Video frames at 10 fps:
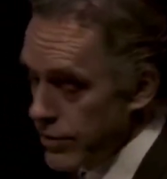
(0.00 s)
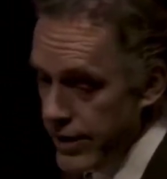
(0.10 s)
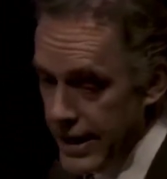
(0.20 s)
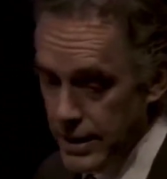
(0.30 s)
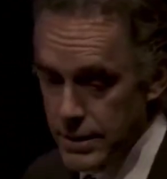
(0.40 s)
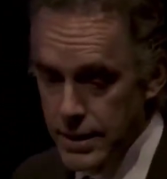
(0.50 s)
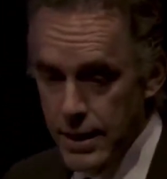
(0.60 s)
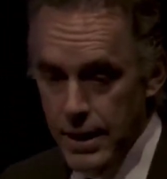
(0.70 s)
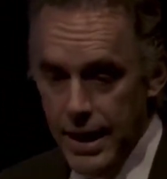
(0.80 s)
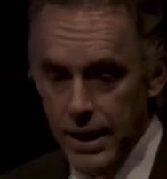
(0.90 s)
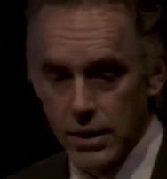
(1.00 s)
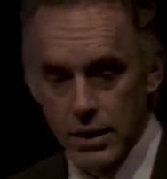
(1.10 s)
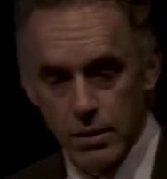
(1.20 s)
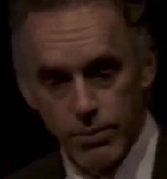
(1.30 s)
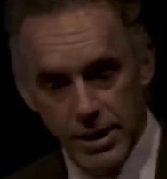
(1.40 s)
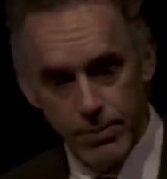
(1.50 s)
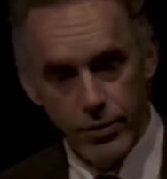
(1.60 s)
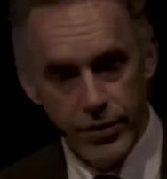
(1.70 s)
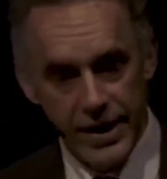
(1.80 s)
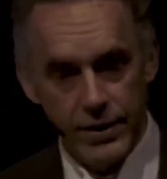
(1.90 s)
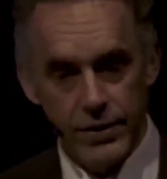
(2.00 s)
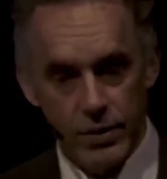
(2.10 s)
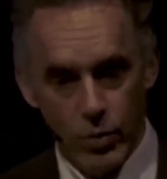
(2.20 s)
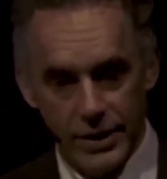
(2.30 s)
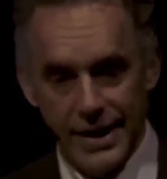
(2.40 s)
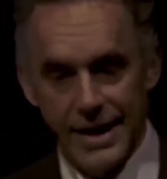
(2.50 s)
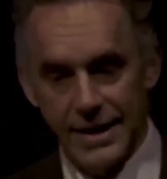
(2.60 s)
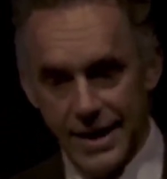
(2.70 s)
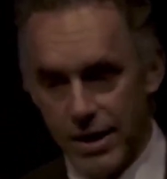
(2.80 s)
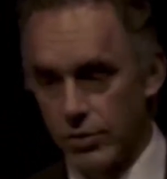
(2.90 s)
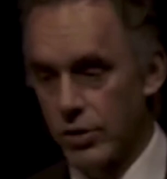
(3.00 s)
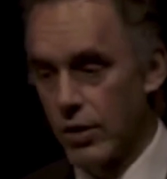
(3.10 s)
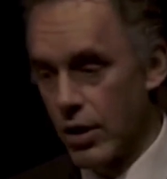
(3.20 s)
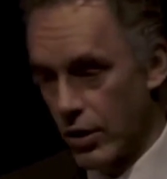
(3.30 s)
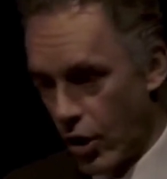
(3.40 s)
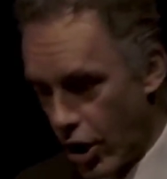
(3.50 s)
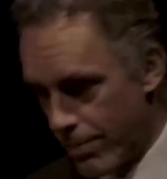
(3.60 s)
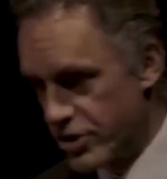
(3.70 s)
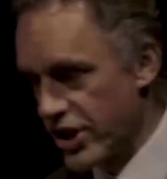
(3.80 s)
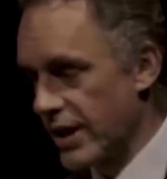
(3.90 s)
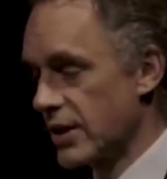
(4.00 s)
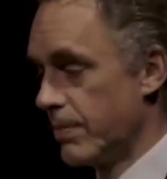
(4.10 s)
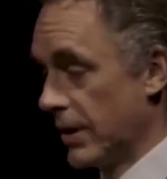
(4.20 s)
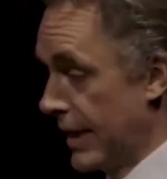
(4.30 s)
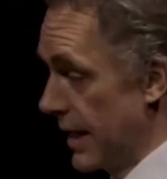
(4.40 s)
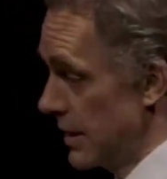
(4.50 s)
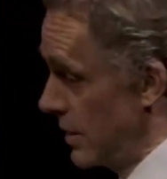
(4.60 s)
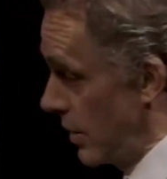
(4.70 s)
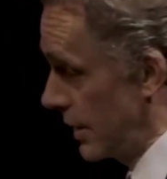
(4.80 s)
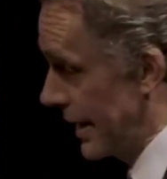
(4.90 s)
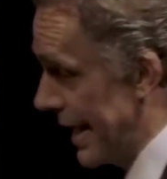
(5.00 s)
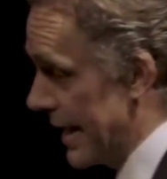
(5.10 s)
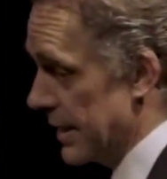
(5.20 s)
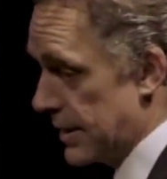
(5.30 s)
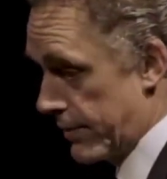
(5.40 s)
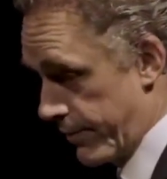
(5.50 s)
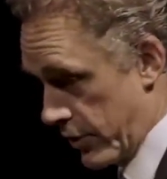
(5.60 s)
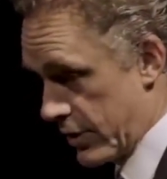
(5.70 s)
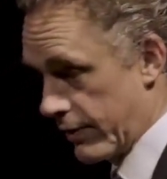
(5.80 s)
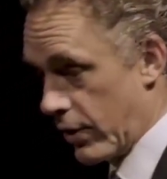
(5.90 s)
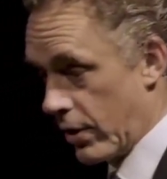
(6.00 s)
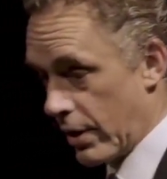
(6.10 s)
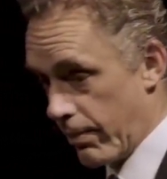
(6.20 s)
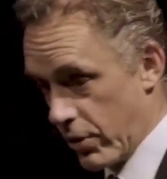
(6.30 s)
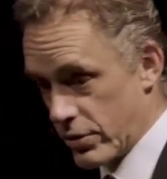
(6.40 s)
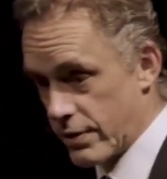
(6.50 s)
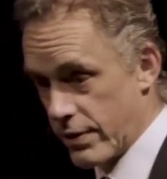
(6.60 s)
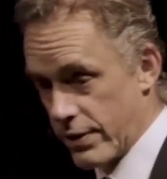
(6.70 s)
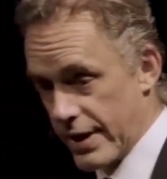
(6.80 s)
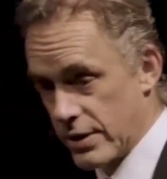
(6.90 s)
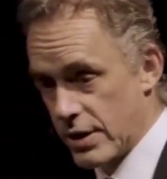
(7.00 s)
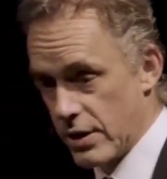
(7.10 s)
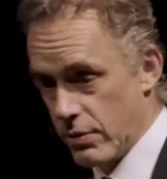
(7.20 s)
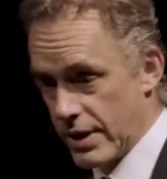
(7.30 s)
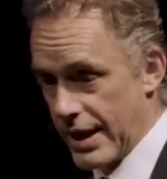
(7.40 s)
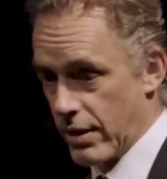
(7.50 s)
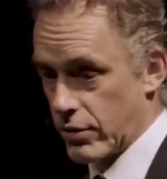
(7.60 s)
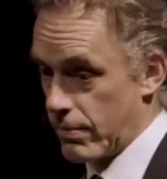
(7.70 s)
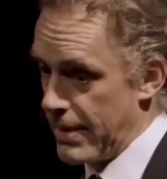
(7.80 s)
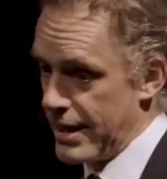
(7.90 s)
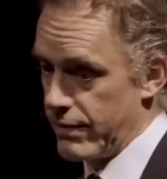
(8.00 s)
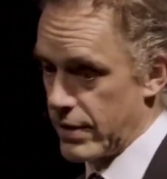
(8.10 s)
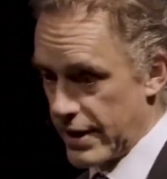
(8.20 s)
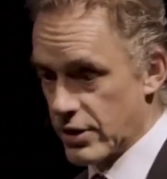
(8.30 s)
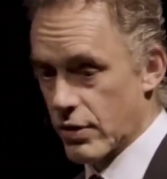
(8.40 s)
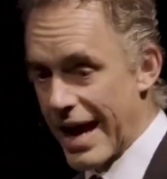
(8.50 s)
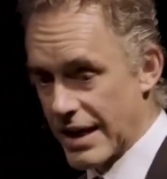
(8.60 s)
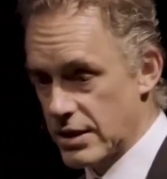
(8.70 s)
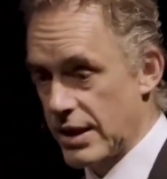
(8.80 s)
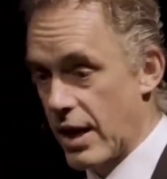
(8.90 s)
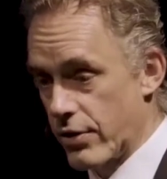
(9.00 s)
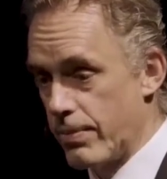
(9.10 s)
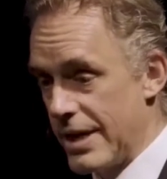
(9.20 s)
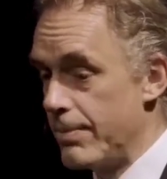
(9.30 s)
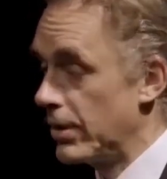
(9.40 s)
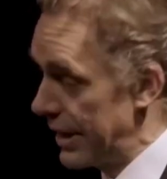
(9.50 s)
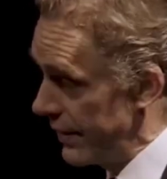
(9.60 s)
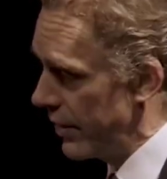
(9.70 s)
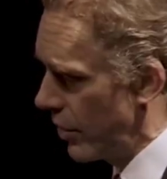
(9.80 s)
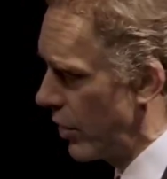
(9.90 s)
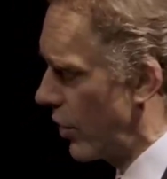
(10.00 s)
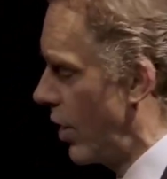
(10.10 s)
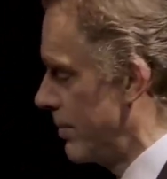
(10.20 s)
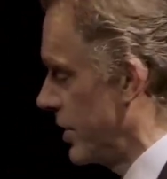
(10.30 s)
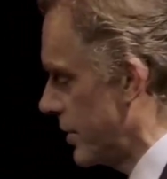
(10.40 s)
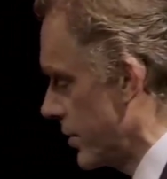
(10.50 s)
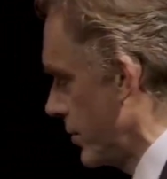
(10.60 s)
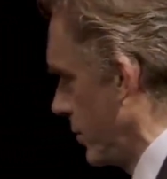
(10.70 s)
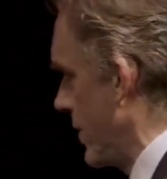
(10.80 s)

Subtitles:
things. And people think that what they encounter are objects, but that's not the case. First of all, most of the things that you encounter, many of the things are actually other people, and they're not objects. They're too